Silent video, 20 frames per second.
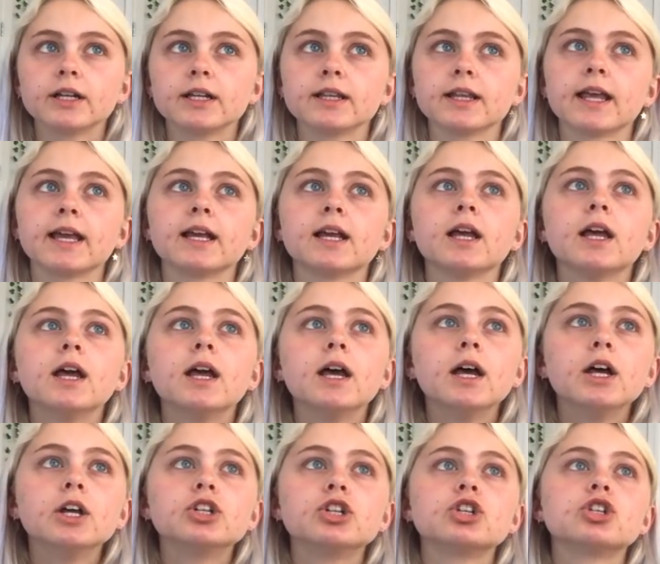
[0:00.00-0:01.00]
and like
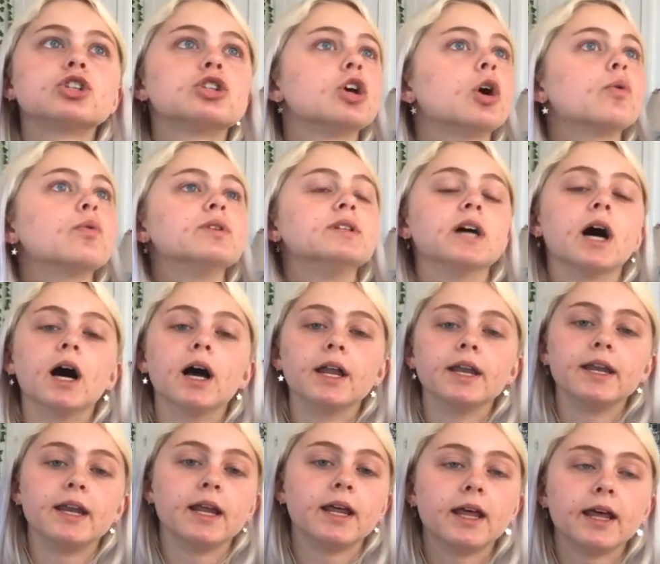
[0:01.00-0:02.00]
just so done,